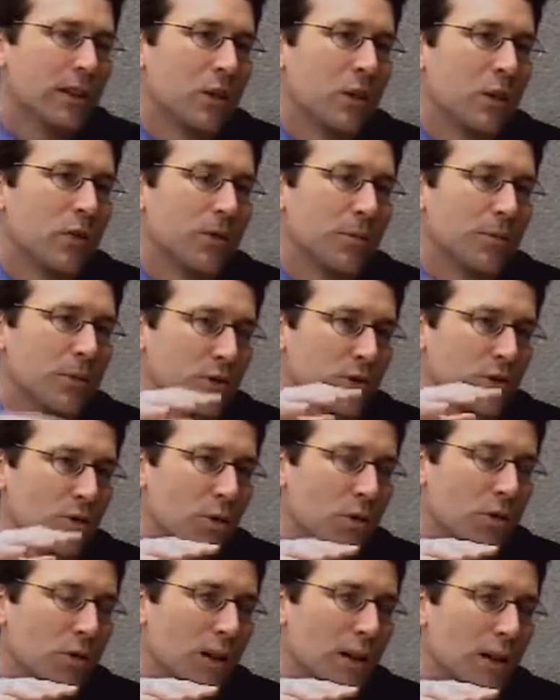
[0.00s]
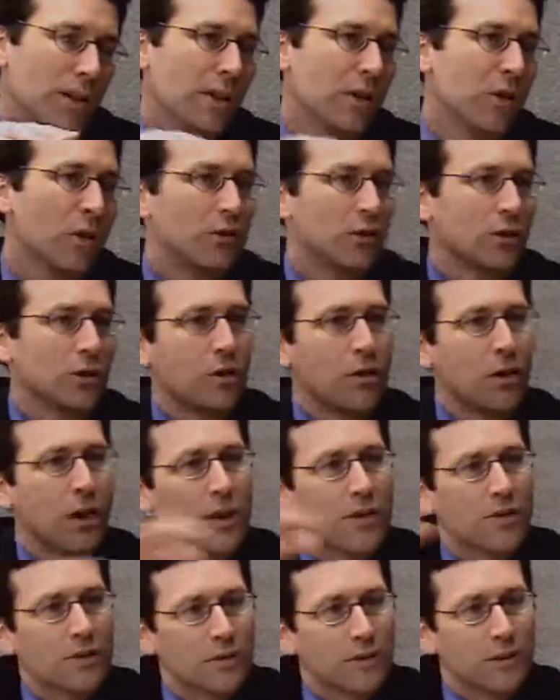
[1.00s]
goes up to Shoreline, then goes
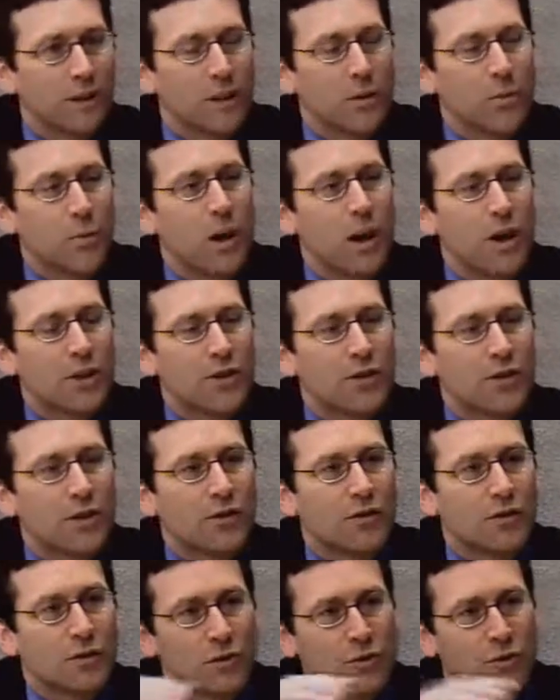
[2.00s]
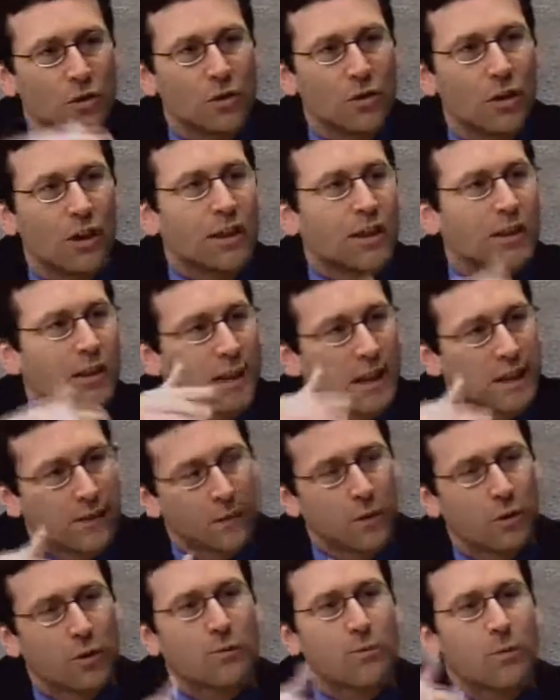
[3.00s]
across Lake Washington. So Shoreline, Lake
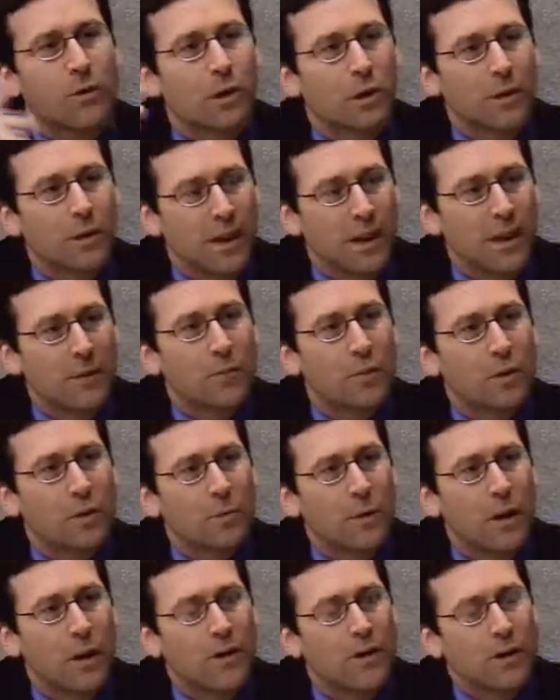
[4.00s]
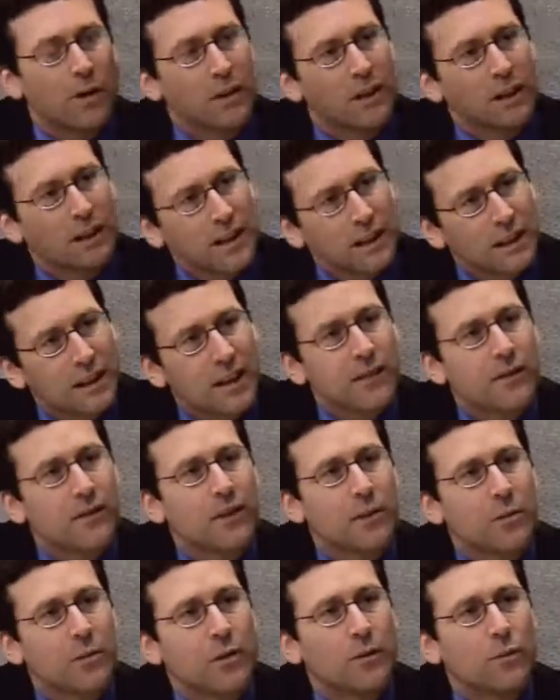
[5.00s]
Forest Park, Kenmore, Bothell, even
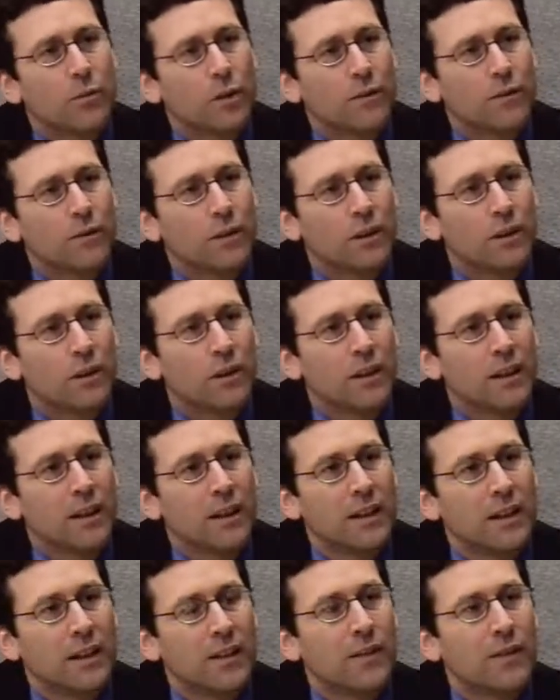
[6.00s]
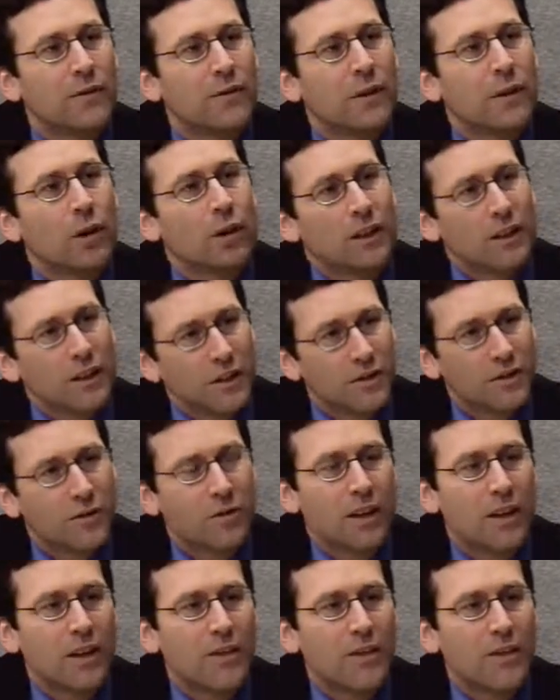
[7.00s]
a little bit of Woodinville at the far eastern